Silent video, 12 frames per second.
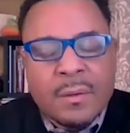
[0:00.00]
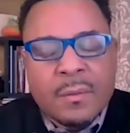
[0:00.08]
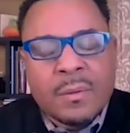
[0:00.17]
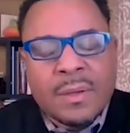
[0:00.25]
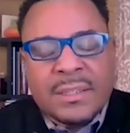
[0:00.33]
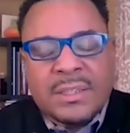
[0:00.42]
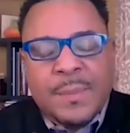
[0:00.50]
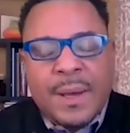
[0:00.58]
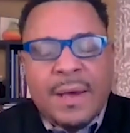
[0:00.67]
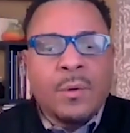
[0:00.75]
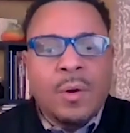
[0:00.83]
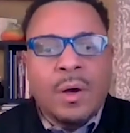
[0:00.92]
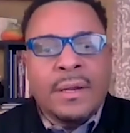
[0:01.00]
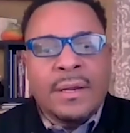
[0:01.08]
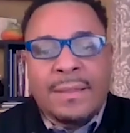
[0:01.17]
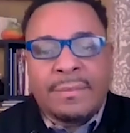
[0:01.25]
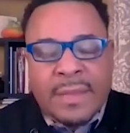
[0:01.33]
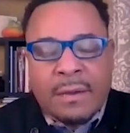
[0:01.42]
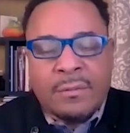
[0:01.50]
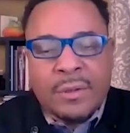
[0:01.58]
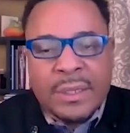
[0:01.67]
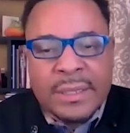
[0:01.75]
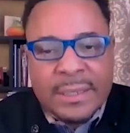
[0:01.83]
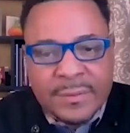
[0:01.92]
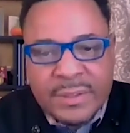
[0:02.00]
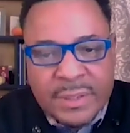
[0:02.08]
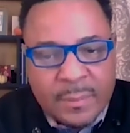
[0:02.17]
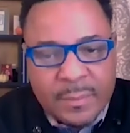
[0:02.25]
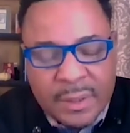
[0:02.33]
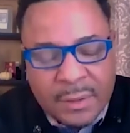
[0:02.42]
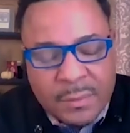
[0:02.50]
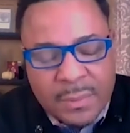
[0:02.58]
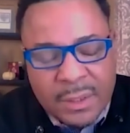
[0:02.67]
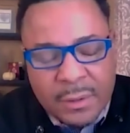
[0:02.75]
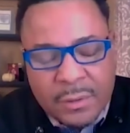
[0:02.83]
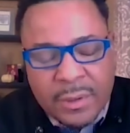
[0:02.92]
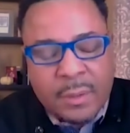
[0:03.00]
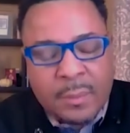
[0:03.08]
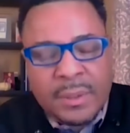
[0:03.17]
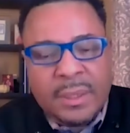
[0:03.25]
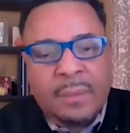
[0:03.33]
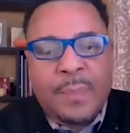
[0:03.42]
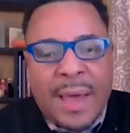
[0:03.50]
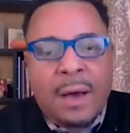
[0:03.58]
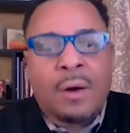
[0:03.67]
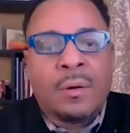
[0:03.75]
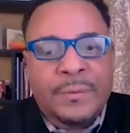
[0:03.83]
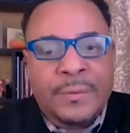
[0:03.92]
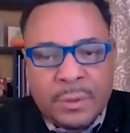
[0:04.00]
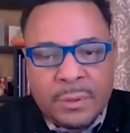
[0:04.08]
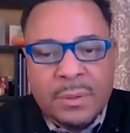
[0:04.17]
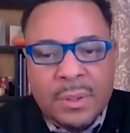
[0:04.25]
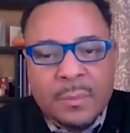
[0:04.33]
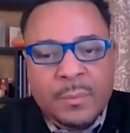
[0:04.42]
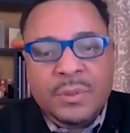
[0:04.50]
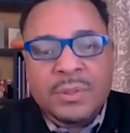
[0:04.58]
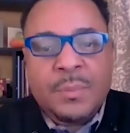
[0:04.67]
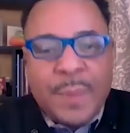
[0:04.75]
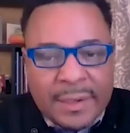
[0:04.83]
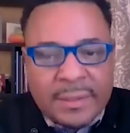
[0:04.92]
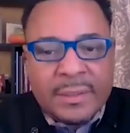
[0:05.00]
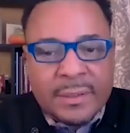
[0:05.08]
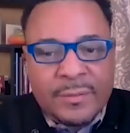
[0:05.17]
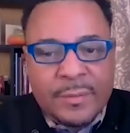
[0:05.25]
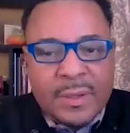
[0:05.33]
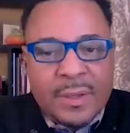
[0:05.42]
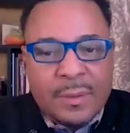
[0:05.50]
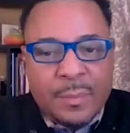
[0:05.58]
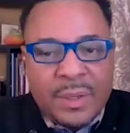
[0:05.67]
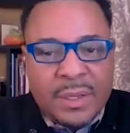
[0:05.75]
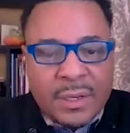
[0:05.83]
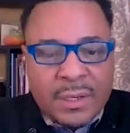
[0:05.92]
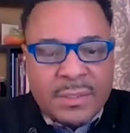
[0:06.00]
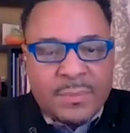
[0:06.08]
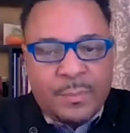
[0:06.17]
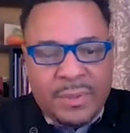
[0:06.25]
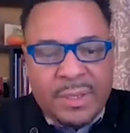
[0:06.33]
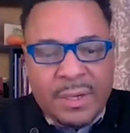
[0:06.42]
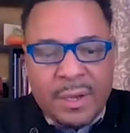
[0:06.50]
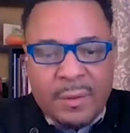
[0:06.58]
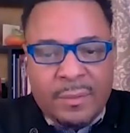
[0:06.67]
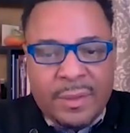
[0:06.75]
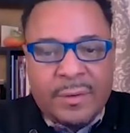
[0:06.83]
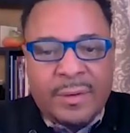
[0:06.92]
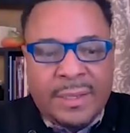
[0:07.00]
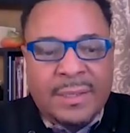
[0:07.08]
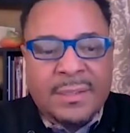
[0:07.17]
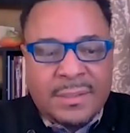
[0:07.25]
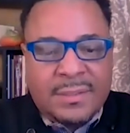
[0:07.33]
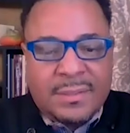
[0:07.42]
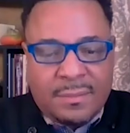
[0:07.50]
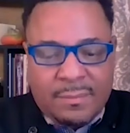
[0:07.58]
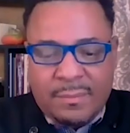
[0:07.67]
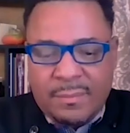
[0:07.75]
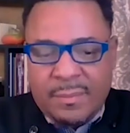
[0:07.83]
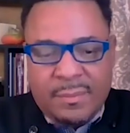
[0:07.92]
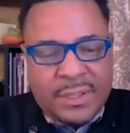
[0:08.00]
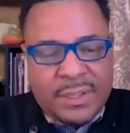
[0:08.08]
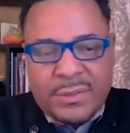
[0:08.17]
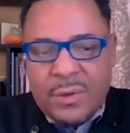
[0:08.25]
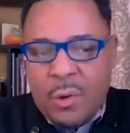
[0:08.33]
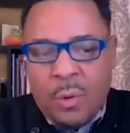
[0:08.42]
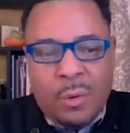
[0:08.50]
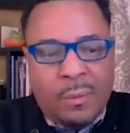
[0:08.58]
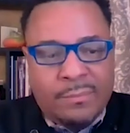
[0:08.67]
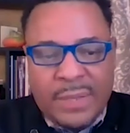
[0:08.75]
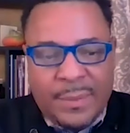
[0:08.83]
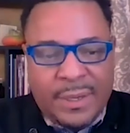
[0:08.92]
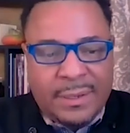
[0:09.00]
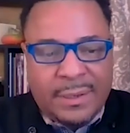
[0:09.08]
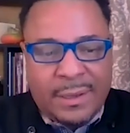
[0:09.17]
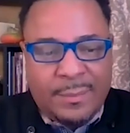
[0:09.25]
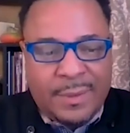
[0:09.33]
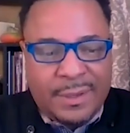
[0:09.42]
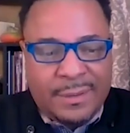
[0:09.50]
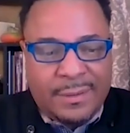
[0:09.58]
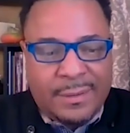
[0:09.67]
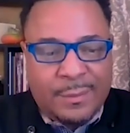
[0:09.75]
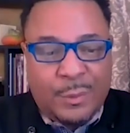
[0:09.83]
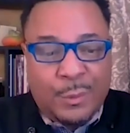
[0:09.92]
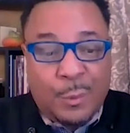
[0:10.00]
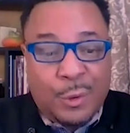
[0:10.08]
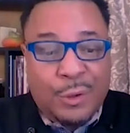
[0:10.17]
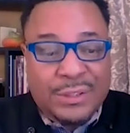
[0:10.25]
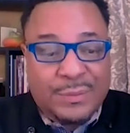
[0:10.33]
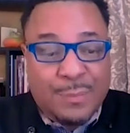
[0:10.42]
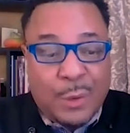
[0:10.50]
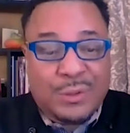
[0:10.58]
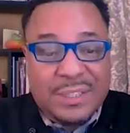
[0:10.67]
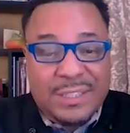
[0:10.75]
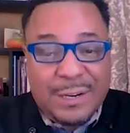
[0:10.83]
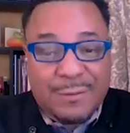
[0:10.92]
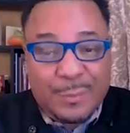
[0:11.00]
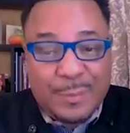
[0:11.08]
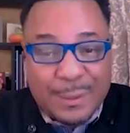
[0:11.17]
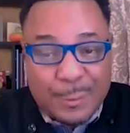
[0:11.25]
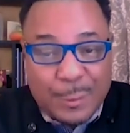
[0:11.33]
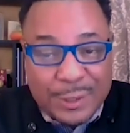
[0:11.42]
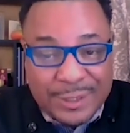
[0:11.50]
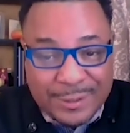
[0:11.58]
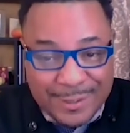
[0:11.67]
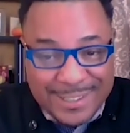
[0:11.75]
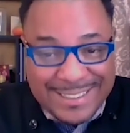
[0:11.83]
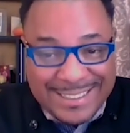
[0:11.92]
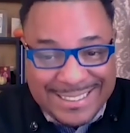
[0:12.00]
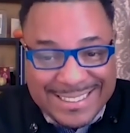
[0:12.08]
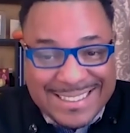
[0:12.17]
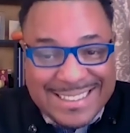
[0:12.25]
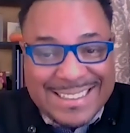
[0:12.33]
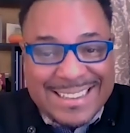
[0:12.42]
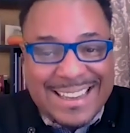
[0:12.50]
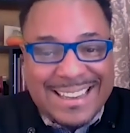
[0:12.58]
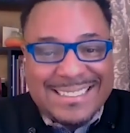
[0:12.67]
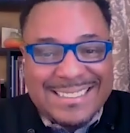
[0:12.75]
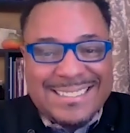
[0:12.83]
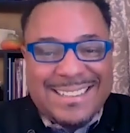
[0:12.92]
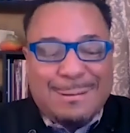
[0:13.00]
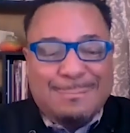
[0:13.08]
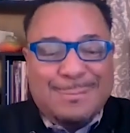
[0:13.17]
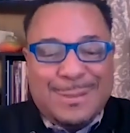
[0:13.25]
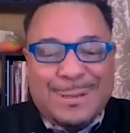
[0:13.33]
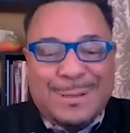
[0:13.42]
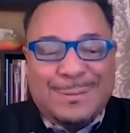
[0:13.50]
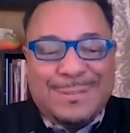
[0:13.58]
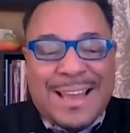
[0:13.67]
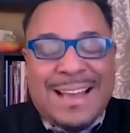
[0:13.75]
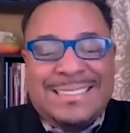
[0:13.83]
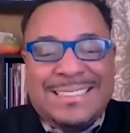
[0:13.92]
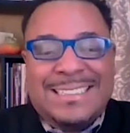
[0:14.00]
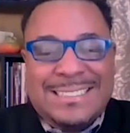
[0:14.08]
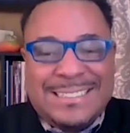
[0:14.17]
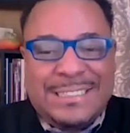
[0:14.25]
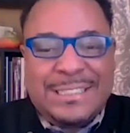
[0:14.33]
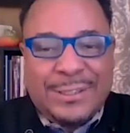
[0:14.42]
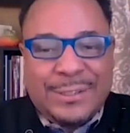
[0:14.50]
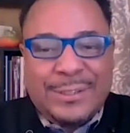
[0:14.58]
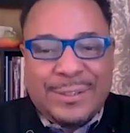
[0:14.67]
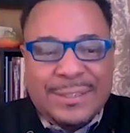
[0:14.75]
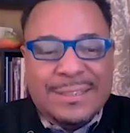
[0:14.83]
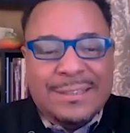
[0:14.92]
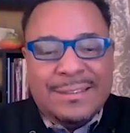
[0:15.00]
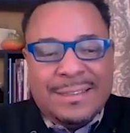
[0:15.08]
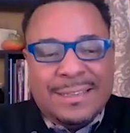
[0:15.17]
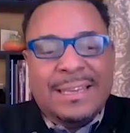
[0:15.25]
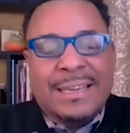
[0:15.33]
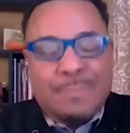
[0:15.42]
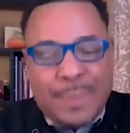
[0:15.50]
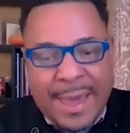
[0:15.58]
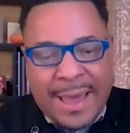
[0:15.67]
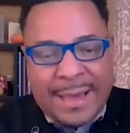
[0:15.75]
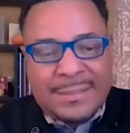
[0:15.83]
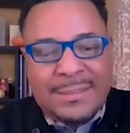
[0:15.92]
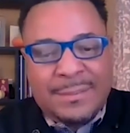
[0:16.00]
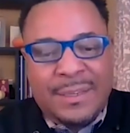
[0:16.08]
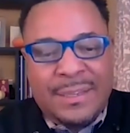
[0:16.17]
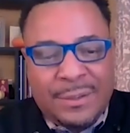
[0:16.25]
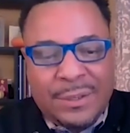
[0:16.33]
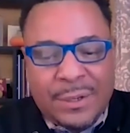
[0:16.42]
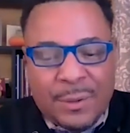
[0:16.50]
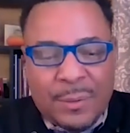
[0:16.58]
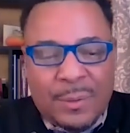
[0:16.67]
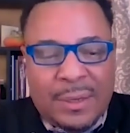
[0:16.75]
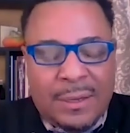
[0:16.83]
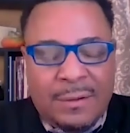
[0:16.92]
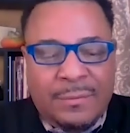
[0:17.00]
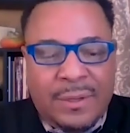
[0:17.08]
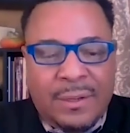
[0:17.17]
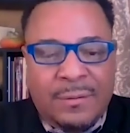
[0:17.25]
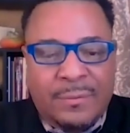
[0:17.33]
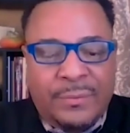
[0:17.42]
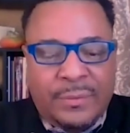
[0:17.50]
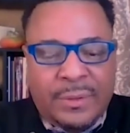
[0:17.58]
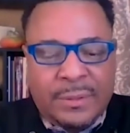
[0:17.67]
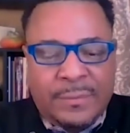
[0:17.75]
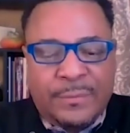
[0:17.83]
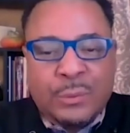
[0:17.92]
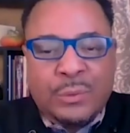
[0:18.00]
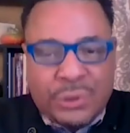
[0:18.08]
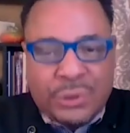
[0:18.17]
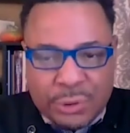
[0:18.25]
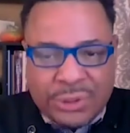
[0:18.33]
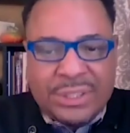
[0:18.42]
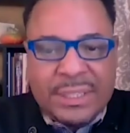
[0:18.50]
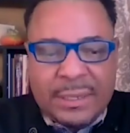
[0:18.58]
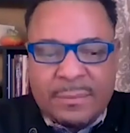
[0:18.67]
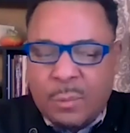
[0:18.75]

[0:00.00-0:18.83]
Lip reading: Well, that's spot on. And that really gives some incredibly powerful perspective, because, there is this whole, the world is mostly covered by water, right? And, not to consider the impacts, of the food sourcing.